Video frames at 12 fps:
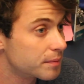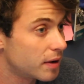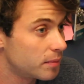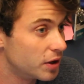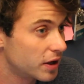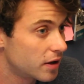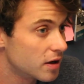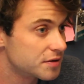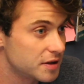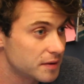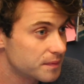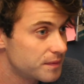in public,
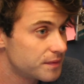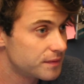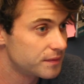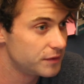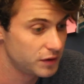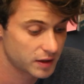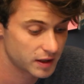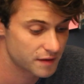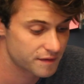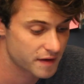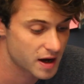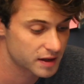cursing, you can get
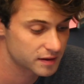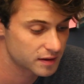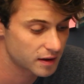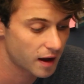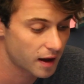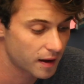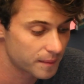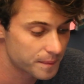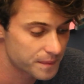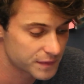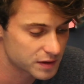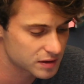fined.
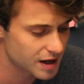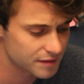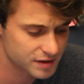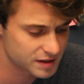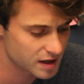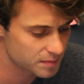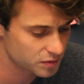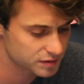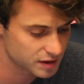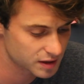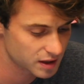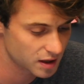There's a lot of examples
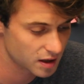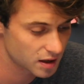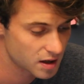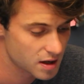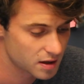in here.